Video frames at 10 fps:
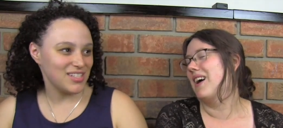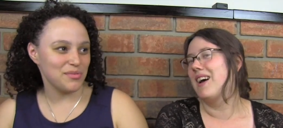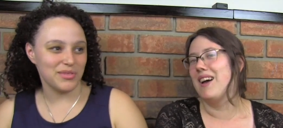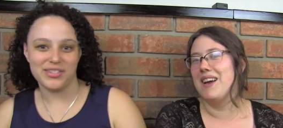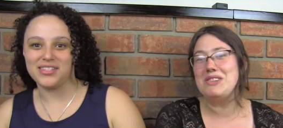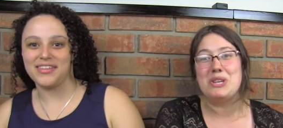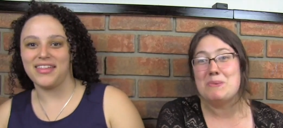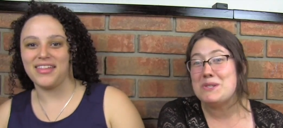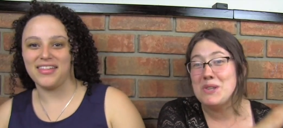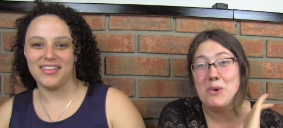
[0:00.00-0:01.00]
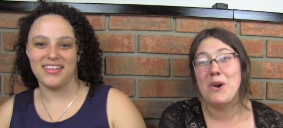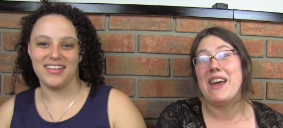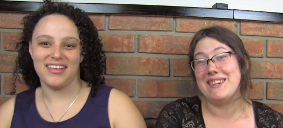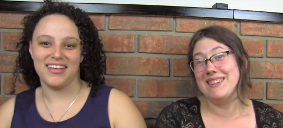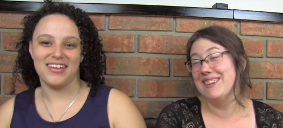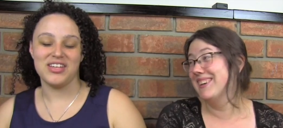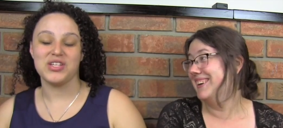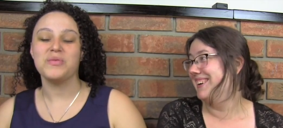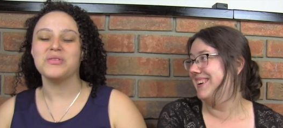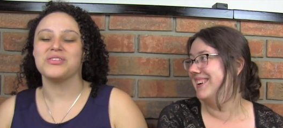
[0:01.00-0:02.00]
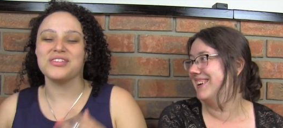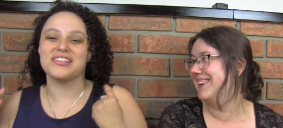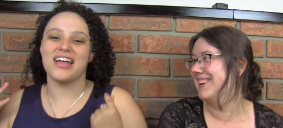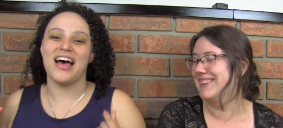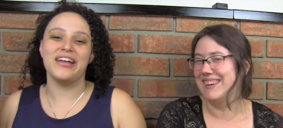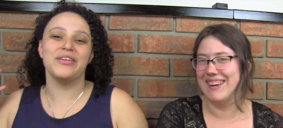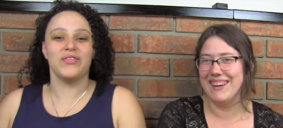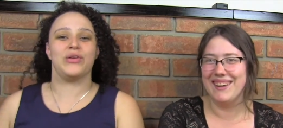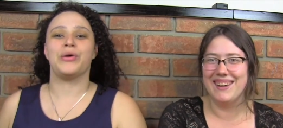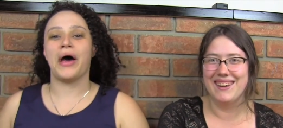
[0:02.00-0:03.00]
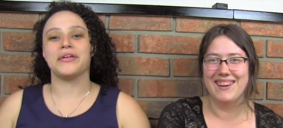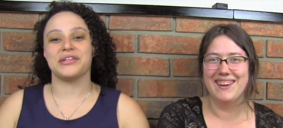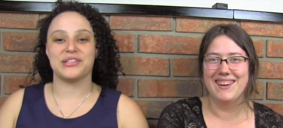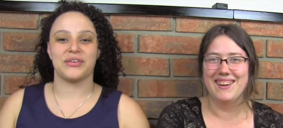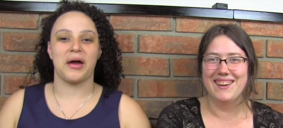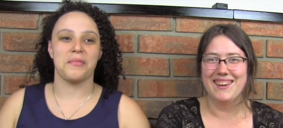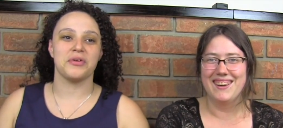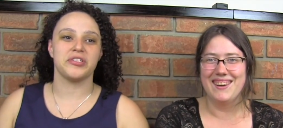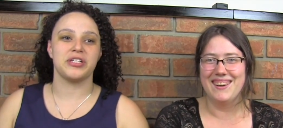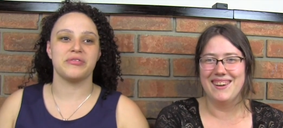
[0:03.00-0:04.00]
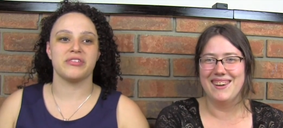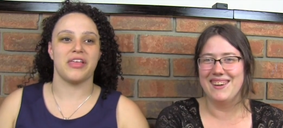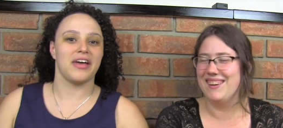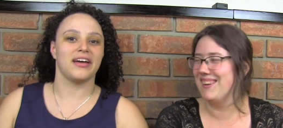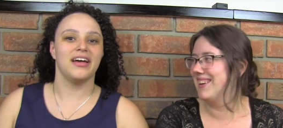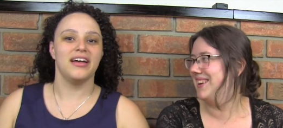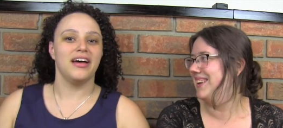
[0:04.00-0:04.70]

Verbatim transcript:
Speaker 1: She was just. She was so great. She was. So, I don't even know how to describe her. She was like.